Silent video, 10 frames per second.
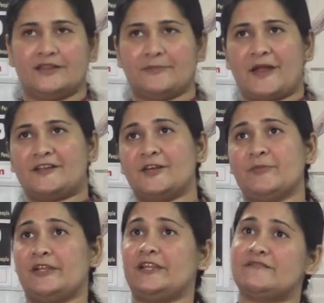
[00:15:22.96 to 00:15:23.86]
the panda
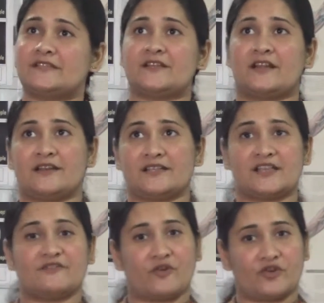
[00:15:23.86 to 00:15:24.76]
believes that unless
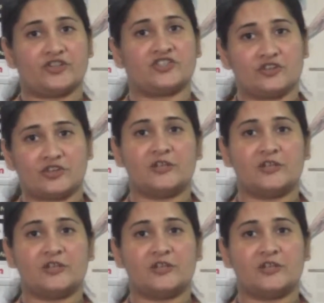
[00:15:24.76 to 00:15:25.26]
I forage and